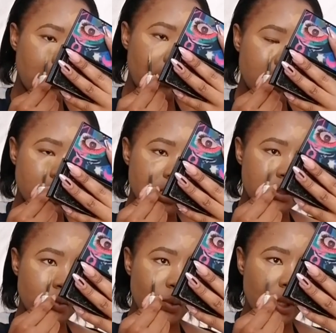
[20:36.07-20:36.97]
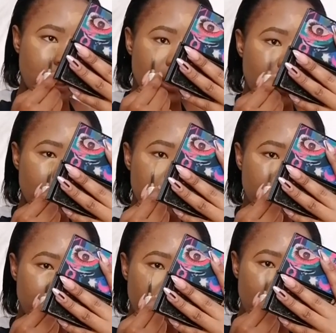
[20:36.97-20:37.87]
which is really good
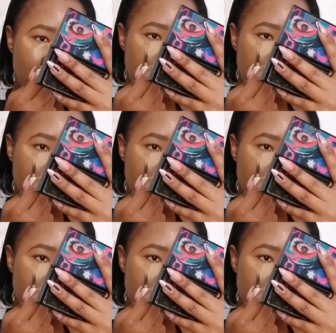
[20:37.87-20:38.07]
for